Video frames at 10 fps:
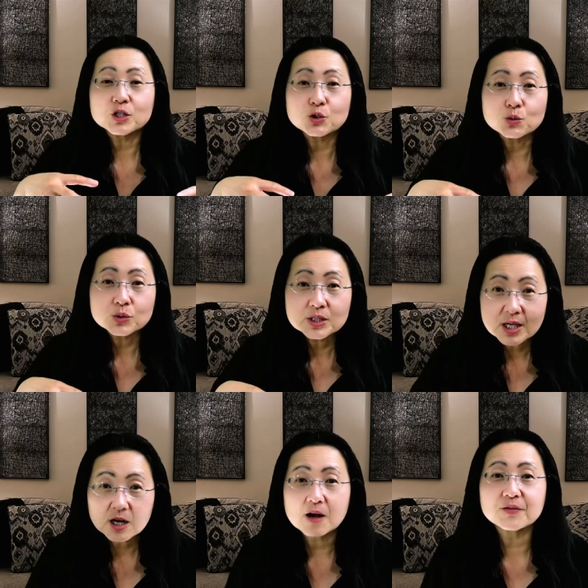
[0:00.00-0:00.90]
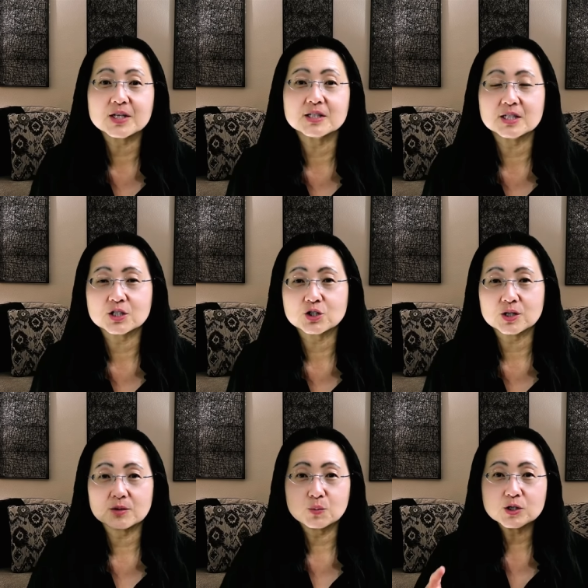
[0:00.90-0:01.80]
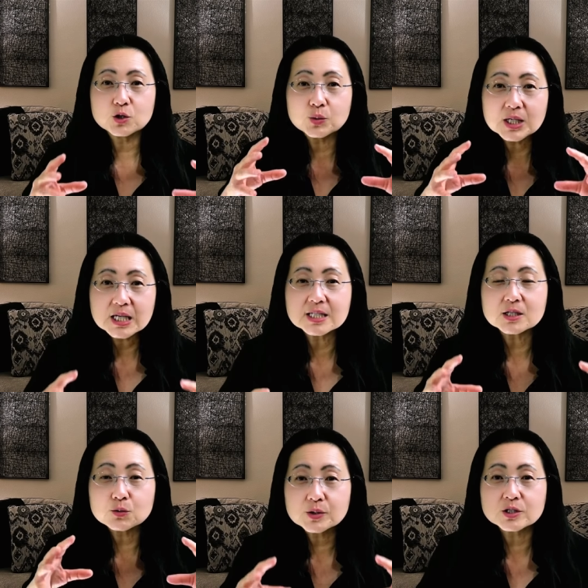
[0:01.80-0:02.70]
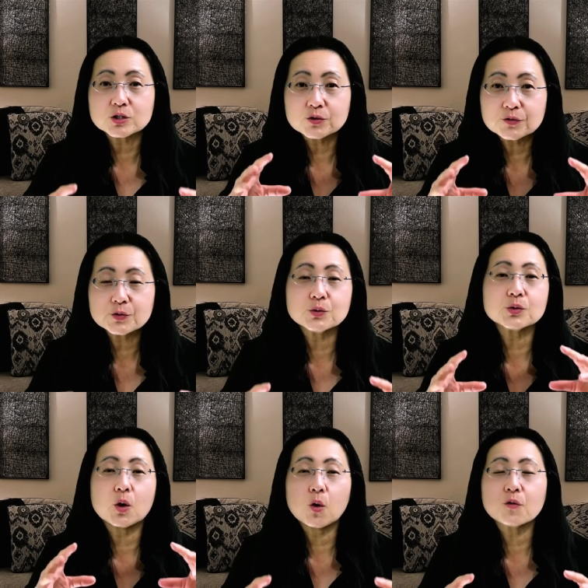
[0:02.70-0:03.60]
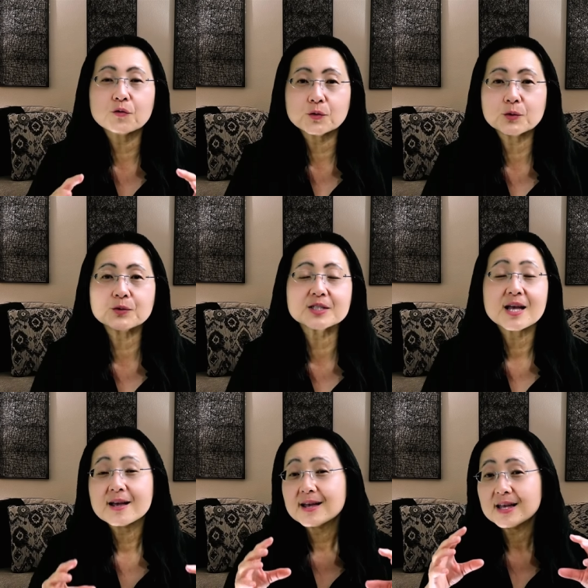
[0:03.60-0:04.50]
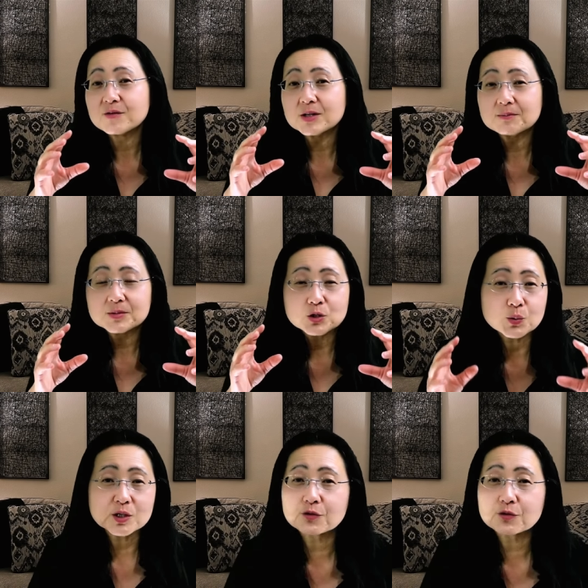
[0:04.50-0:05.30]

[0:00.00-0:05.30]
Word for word: to get off the addiction. When you eat original food, whole foods, even sweeter